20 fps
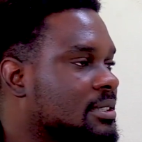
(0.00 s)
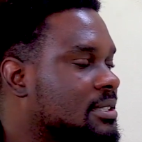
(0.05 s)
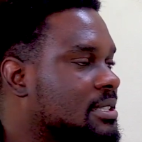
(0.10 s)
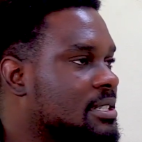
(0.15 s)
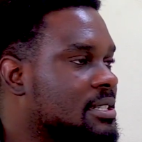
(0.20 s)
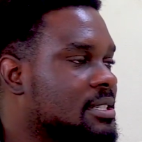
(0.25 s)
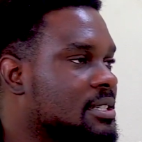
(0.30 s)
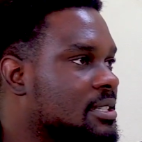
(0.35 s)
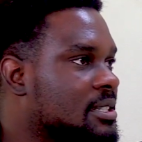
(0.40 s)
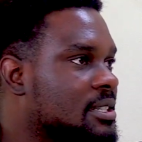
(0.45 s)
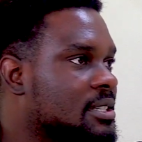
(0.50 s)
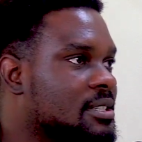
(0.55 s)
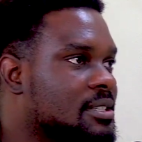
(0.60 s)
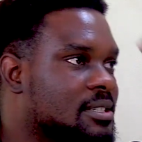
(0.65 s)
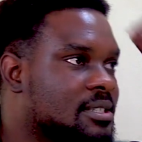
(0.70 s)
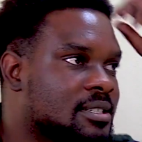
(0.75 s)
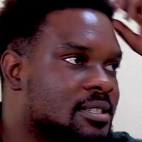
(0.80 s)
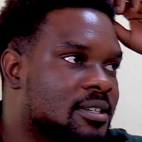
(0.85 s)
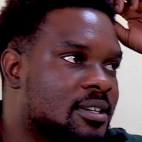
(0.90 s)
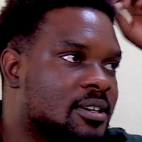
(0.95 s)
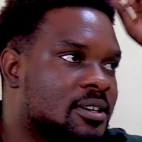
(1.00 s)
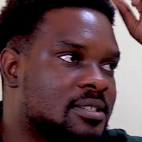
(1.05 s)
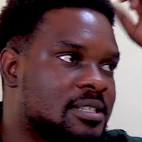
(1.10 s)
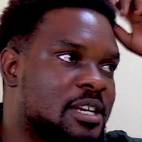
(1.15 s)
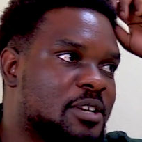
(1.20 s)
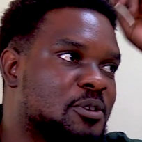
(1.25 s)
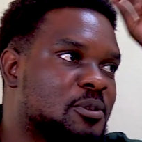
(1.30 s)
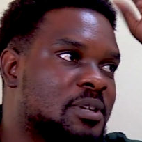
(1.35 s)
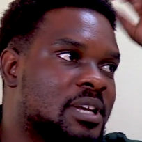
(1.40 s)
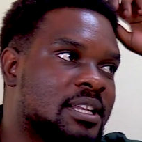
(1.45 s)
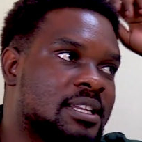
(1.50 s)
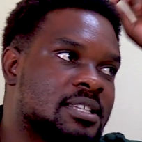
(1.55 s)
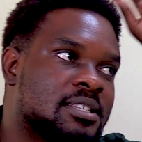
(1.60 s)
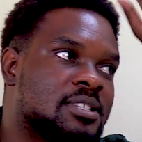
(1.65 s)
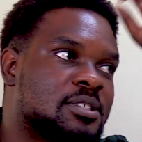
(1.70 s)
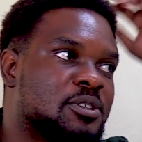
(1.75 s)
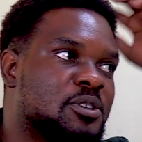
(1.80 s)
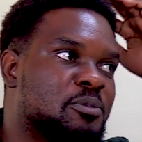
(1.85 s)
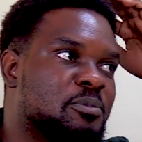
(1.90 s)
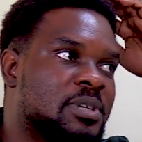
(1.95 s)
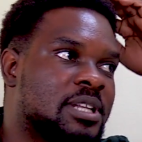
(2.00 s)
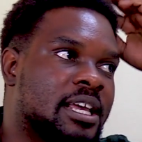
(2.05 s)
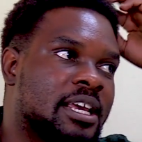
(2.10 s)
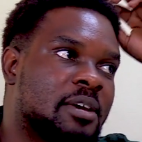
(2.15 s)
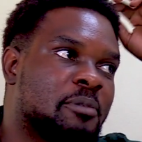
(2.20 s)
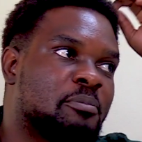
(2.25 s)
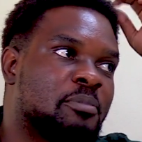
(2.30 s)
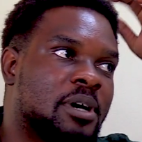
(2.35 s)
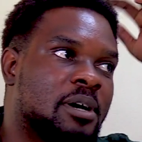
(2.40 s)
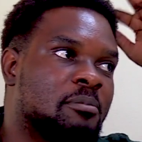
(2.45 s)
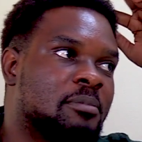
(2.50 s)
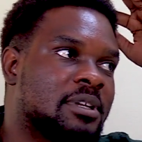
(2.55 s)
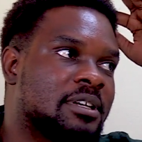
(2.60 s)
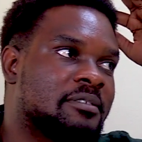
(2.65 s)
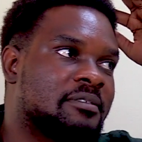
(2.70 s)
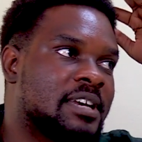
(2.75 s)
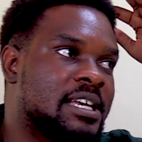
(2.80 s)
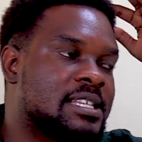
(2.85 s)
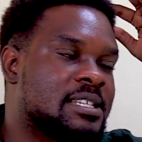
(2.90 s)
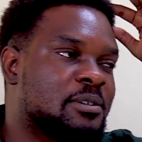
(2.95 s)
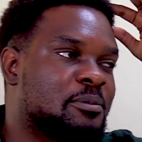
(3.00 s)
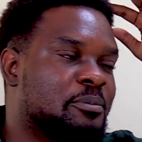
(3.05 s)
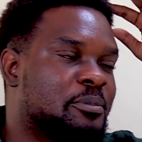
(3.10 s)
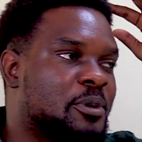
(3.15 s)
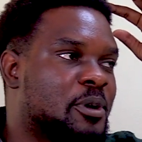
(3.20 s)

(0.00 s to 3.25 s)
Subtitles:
decisions, because I know like this is going to be like a public facing